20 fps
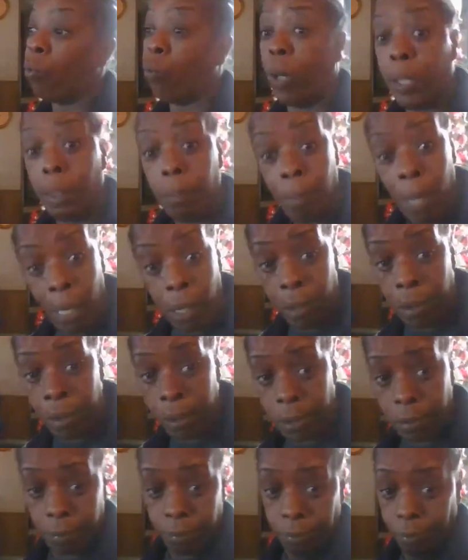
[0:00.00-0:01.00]
Ronnie
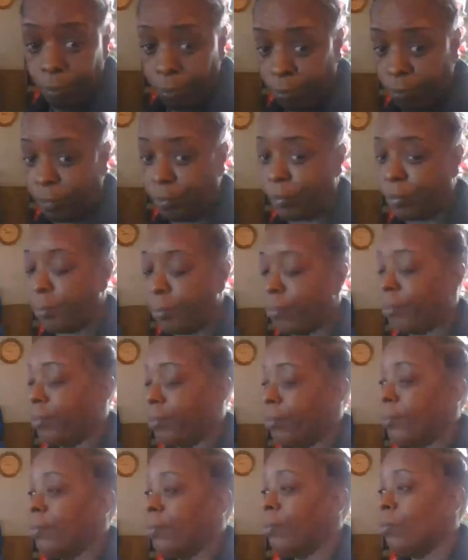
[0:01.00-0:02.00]
Myers,
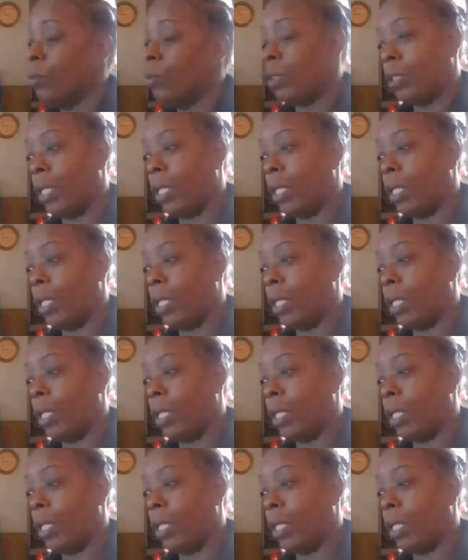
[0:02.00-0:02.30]
was